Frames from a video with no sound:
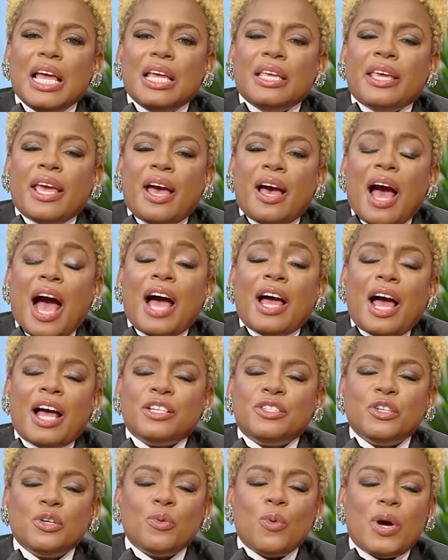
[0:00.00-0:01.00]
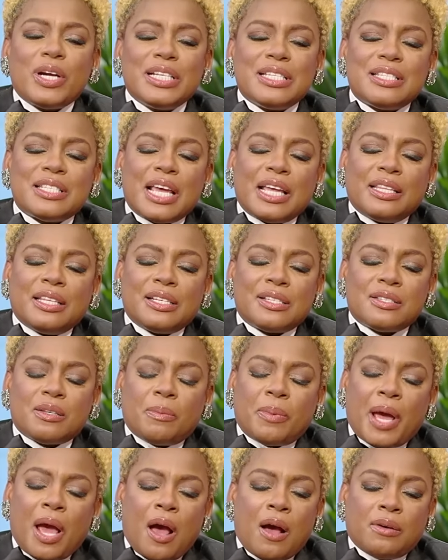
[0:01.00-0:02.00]
yeah, I, I do want to say this
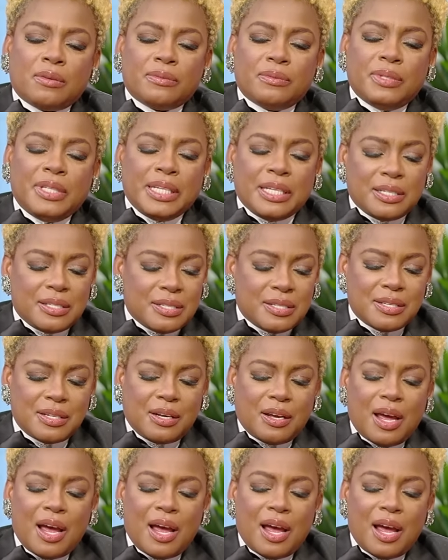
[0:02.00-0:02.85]
about this.